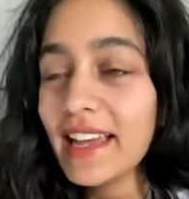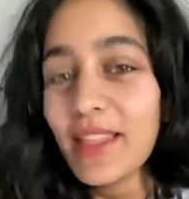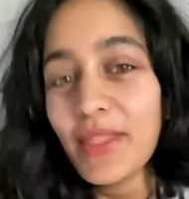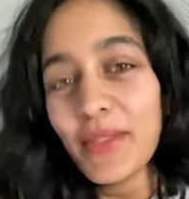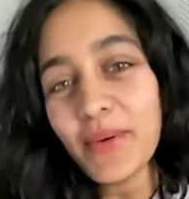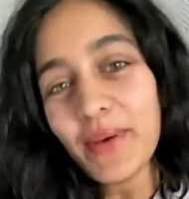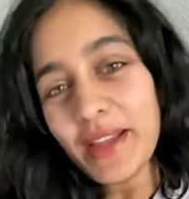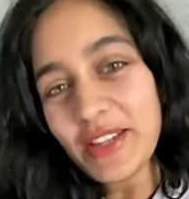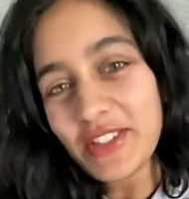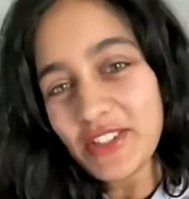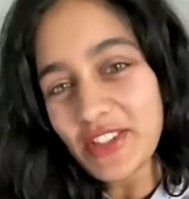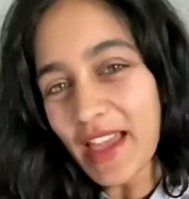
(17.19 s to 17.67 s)

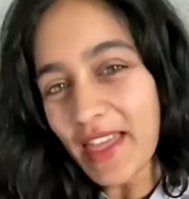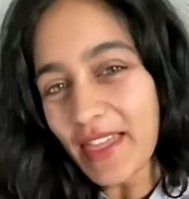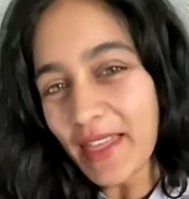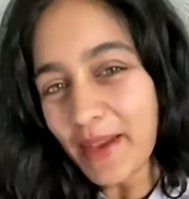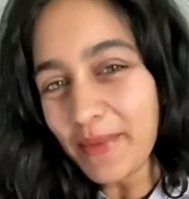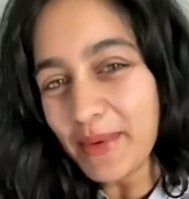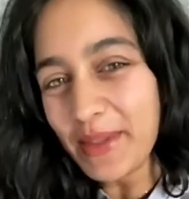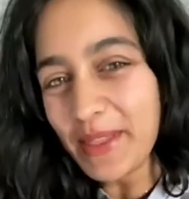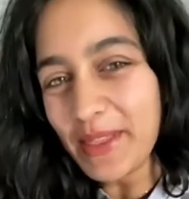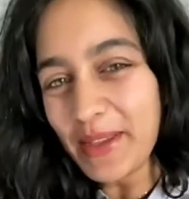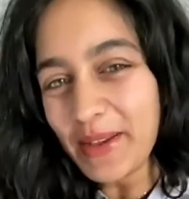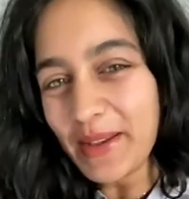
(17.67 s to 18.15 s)
Thought I'd share
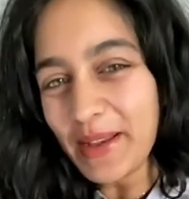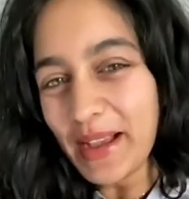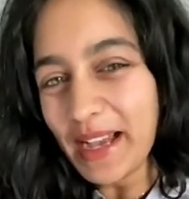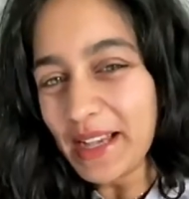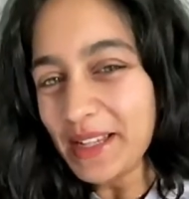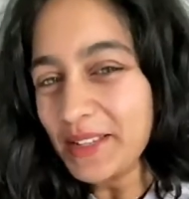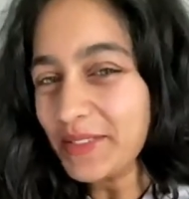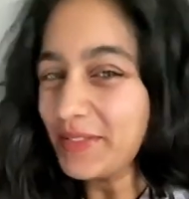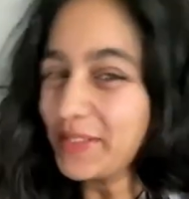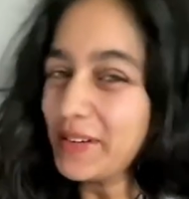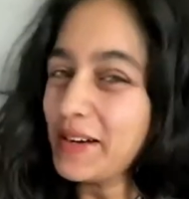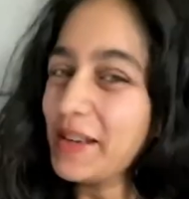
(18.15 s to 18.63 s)
that with you
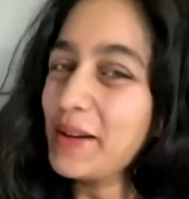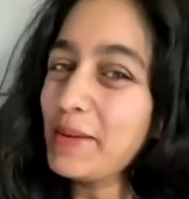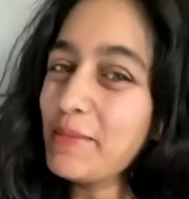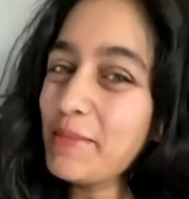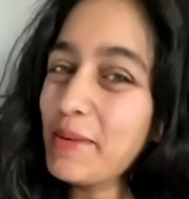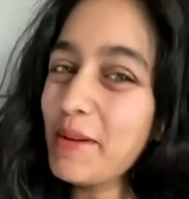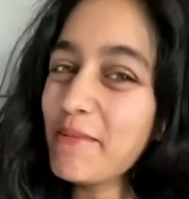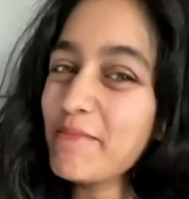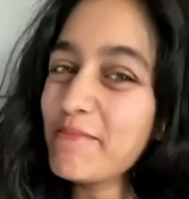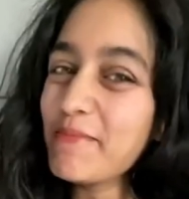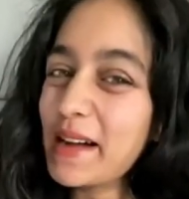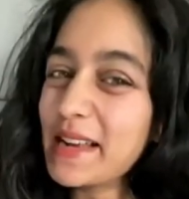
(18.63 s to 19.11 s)
guys for a little
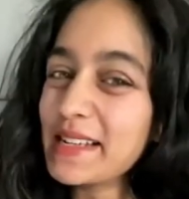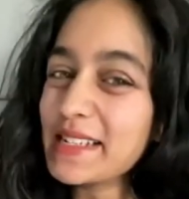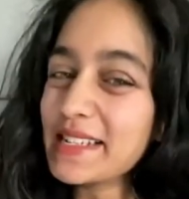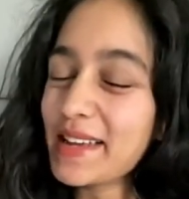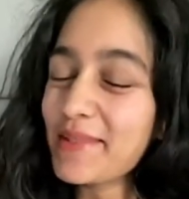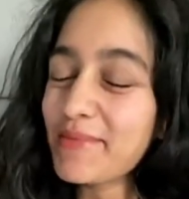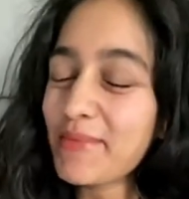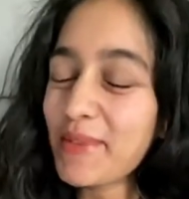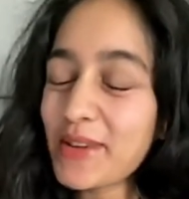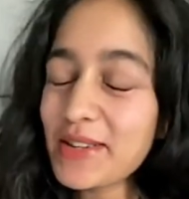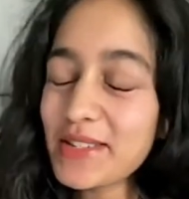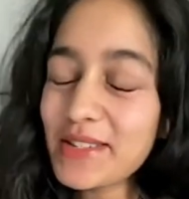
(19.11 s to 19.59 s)
bit of
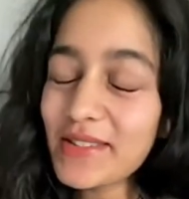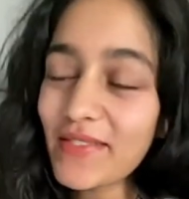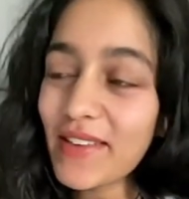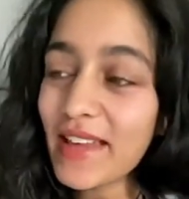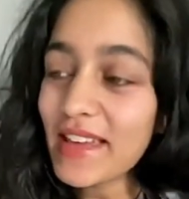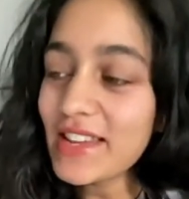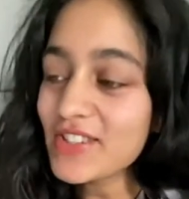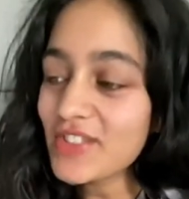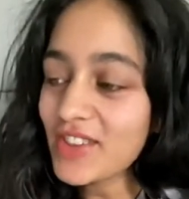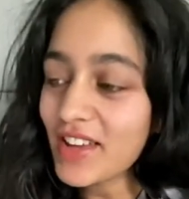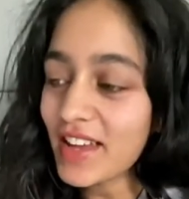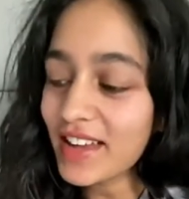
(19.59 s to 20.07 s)
Monday
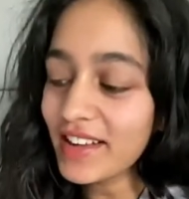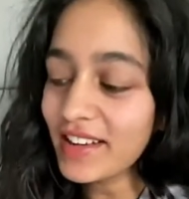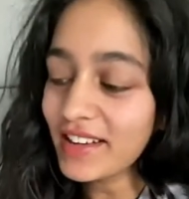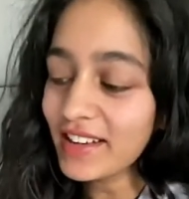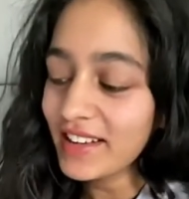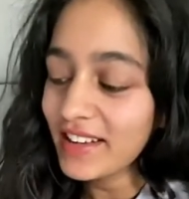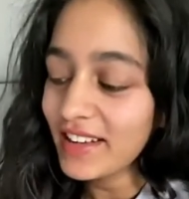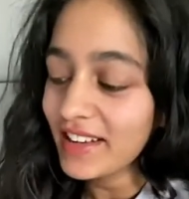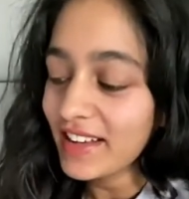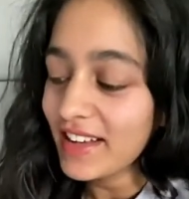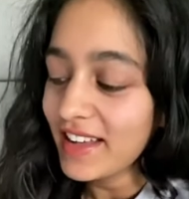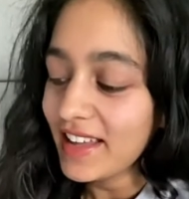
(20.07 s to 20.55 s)
motivation.